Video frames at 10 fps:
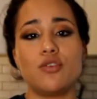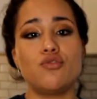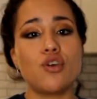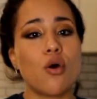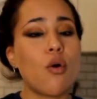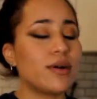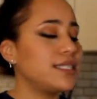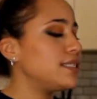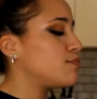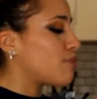You don't always
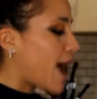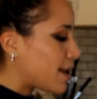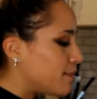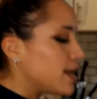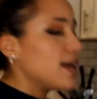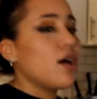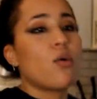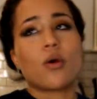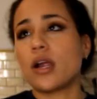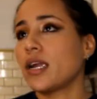need to brine,
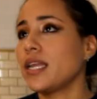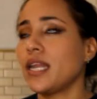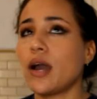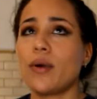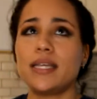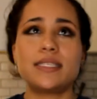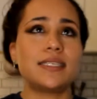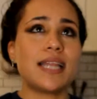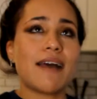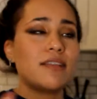or, you know, it
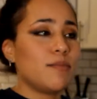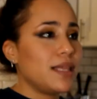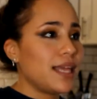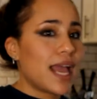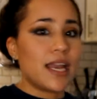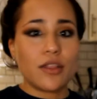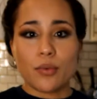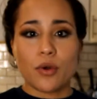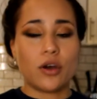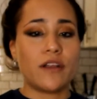doesn't have to be the end of the
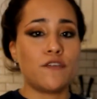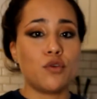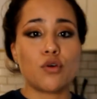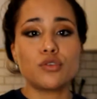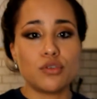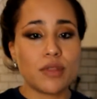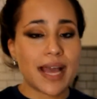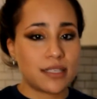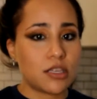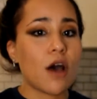world if you don't do
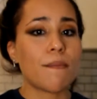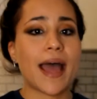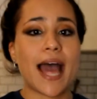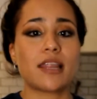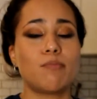that salt bath.